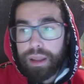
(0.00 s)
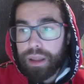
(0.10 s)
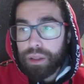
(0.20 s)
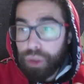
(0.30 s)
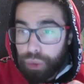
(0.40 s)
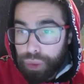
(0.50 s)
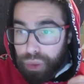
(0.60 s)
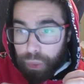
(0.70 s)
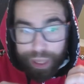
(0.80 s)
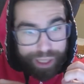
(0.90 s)
You,
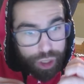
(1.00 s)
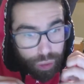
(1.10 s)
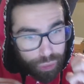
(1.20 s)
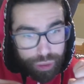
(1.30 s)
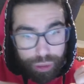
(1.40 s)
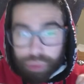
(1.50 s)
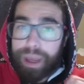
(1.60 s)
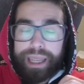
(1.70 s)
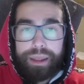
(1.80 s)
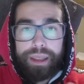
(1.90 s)
you are chosen to
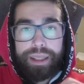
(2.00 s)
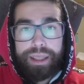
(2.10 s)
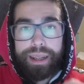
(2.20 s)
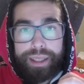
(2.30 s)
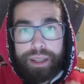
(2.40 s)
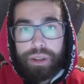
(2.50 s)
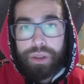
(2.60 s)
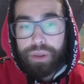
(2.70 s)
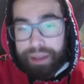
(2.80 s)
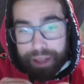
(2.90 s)
make this
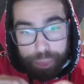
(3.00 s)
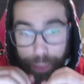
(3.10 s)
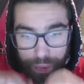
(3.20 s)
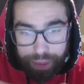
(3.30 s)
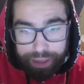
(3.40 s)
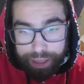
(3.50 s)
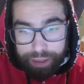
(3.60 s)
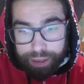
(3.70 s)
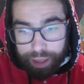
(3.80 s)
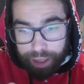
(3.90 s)
transition at this point,
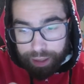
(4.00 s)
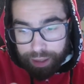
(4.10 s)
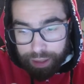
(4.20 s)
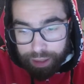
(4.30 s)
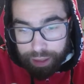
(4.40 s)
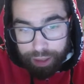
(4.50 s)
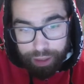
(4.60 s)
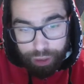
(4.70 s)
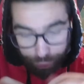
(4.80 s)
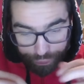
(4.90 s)
and uh,
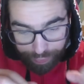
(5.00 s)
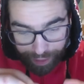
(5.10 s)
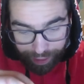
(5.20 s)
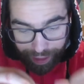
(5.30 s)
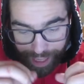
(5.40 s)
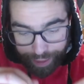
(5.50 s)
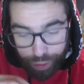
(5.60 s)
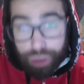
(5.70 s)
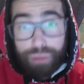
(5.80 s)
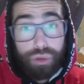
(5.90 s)
you feel like
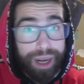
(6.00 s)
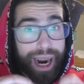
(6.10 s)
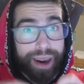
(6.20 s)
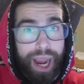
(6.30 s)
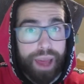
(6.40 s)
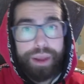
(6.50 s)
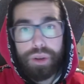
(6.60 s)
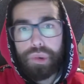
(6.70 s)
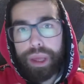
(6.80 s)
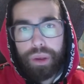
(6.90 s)
you have to carry
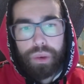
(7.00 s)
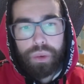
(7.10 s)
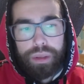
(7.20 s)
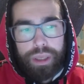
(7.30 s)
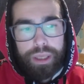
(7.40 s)
others with you.